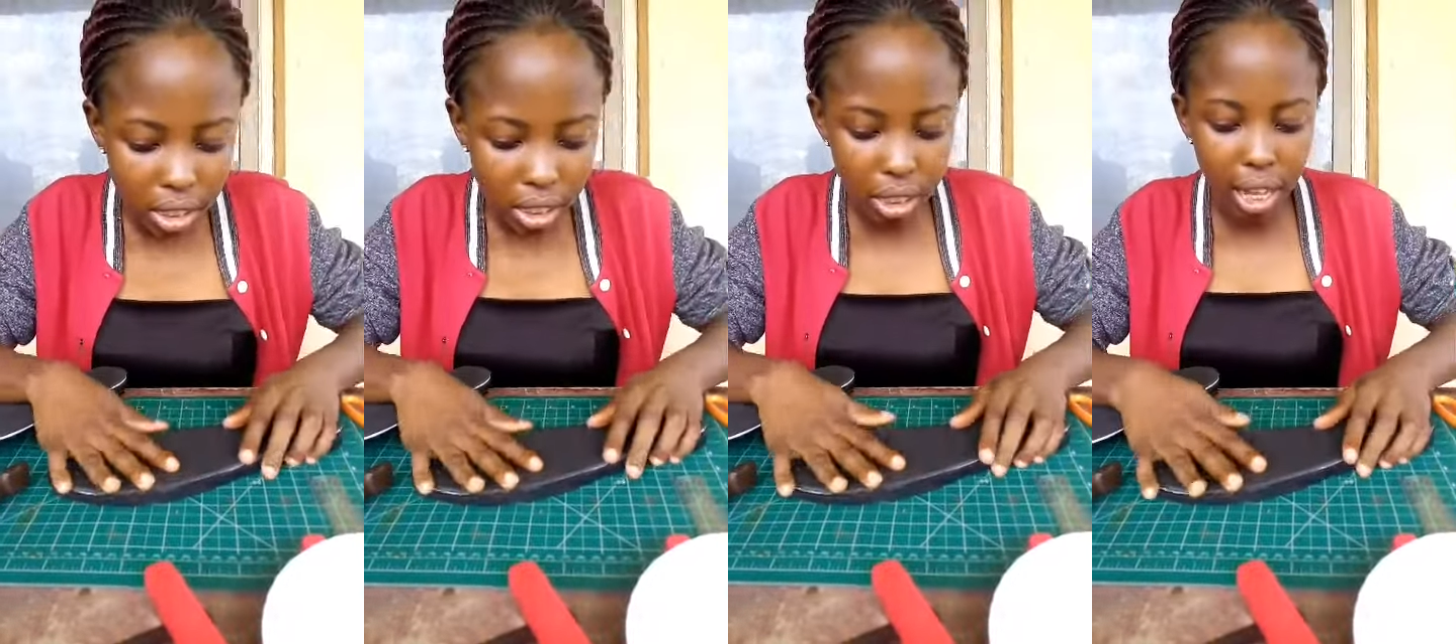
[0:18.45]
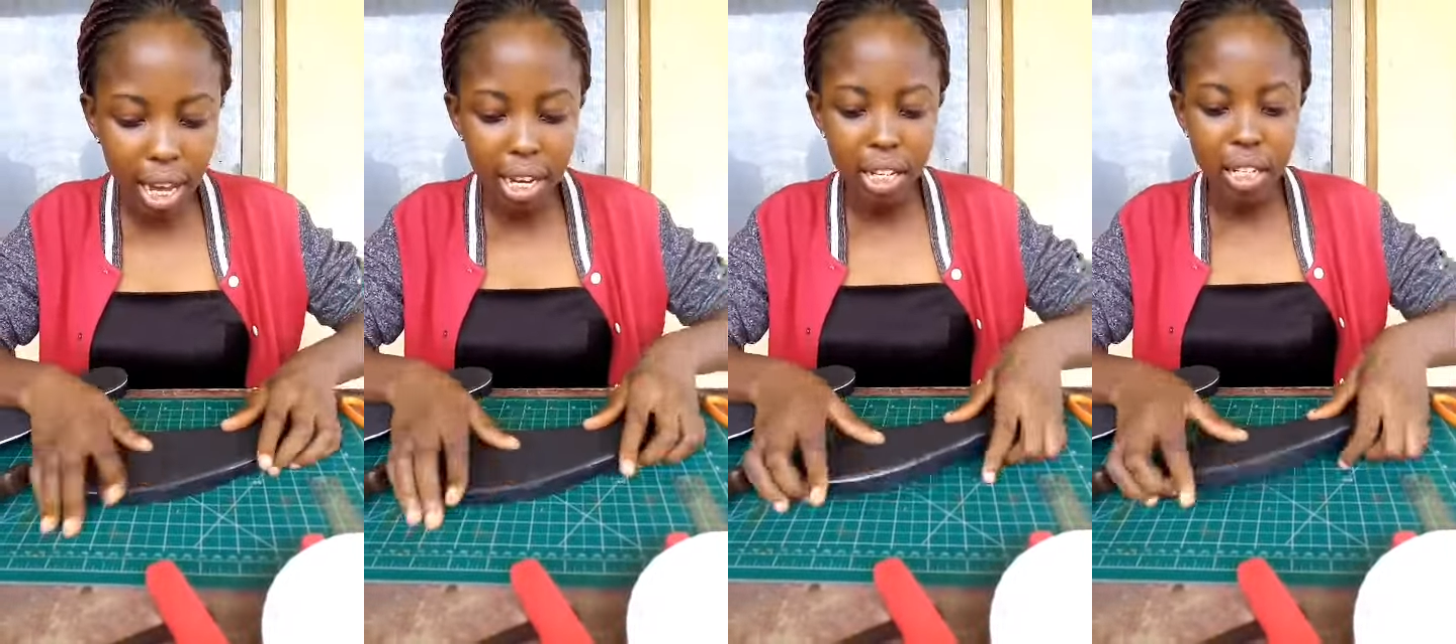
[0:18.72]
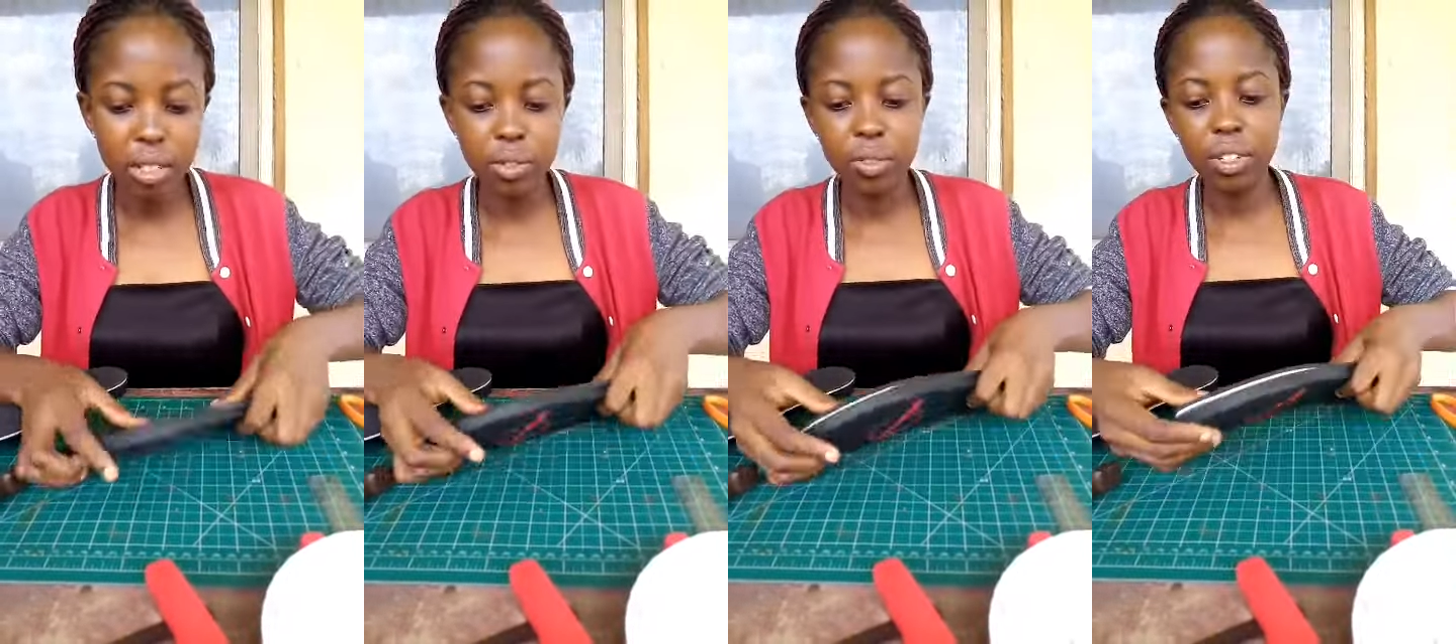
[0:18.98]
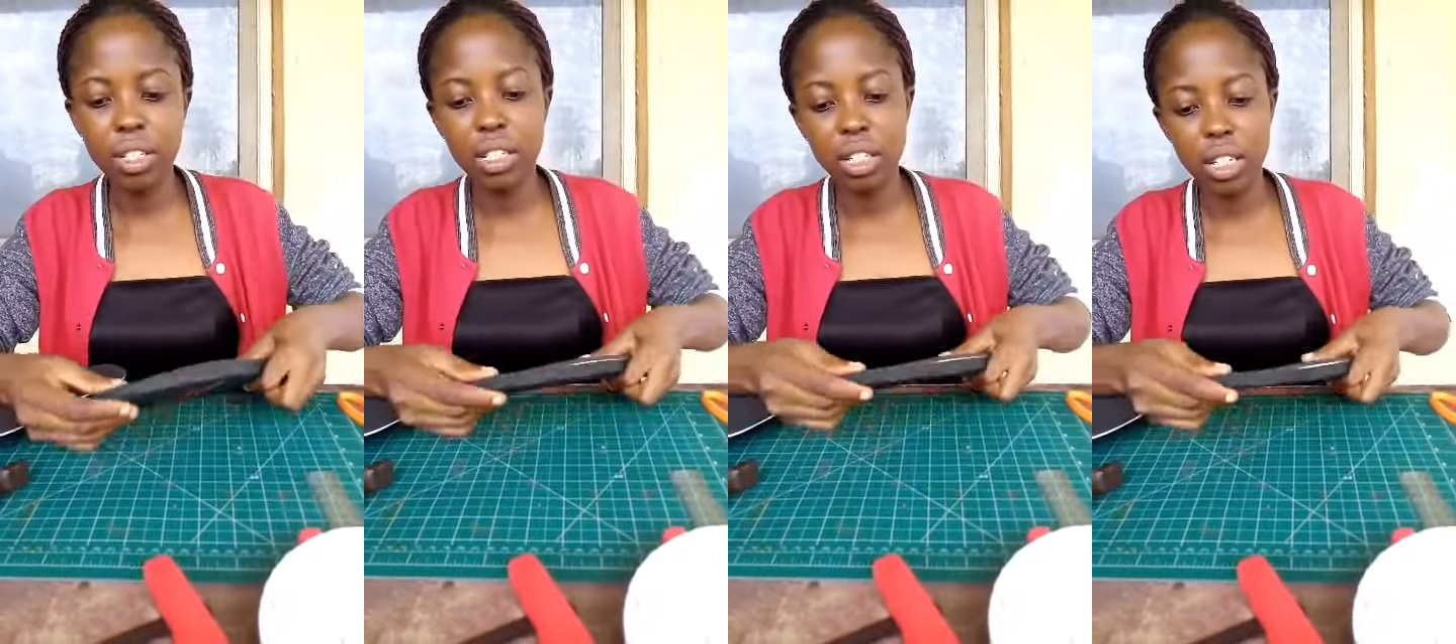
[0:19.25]
that it
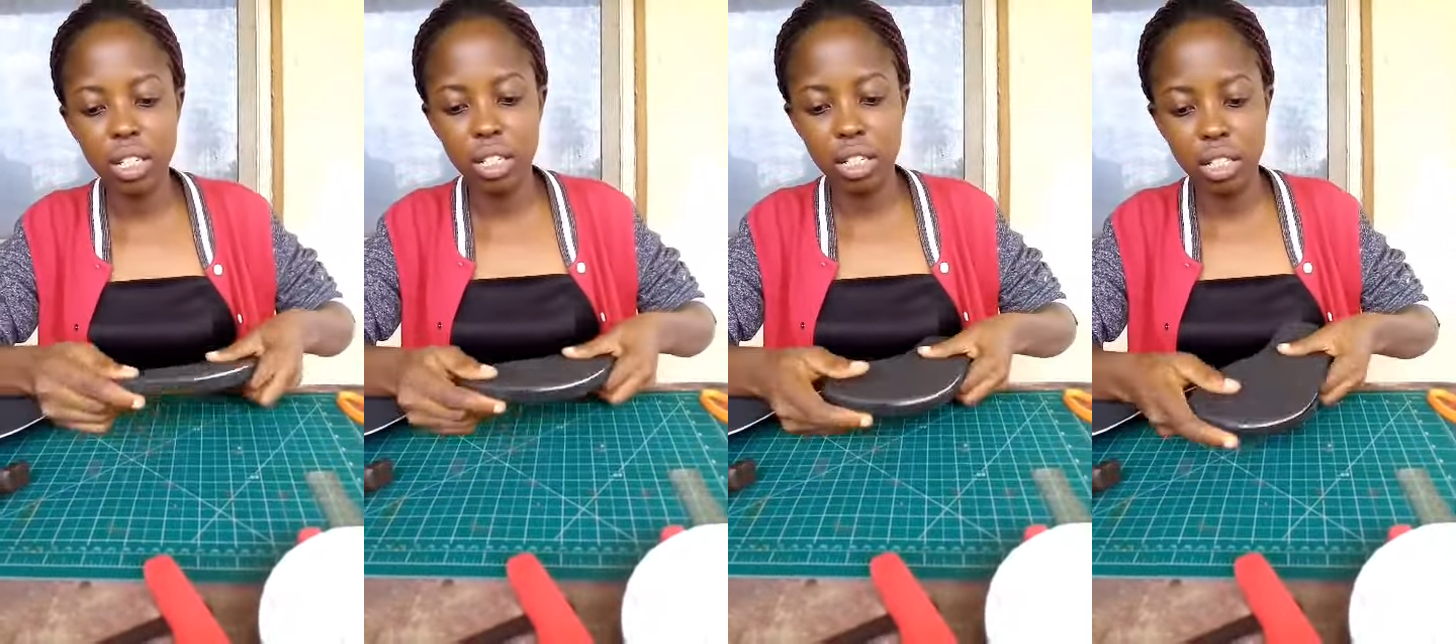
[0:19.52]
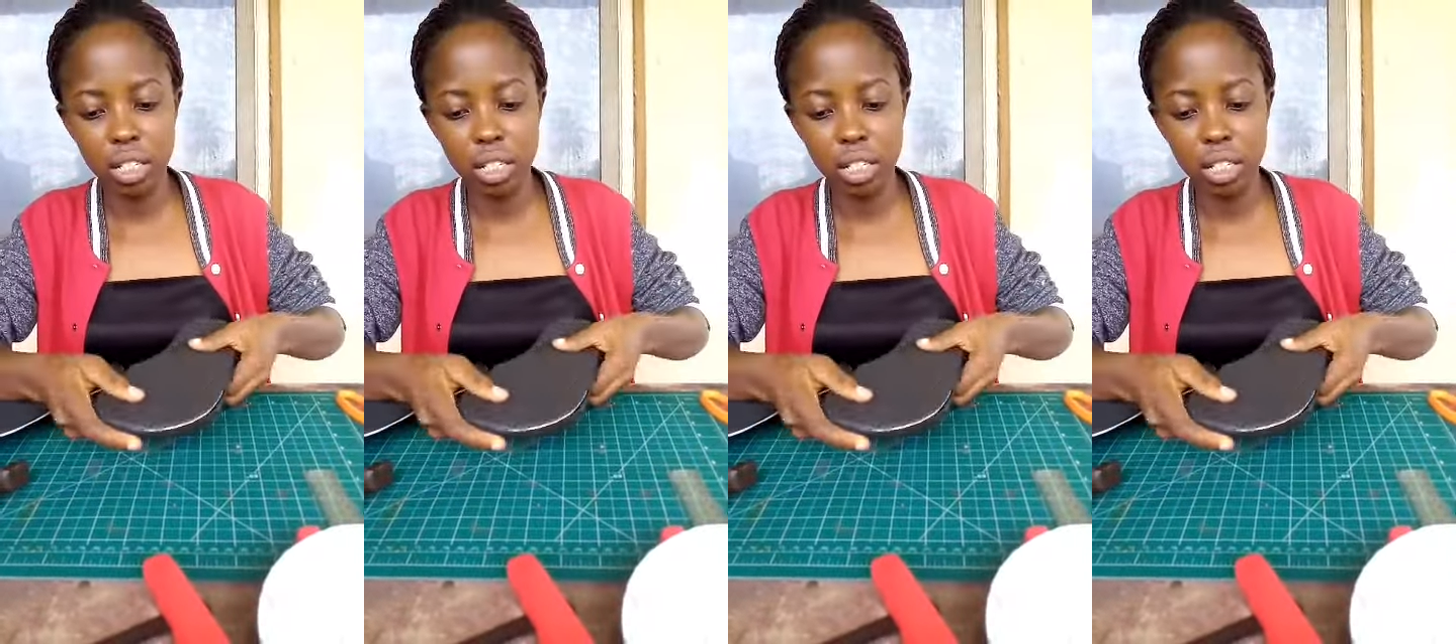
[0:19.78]
fits in.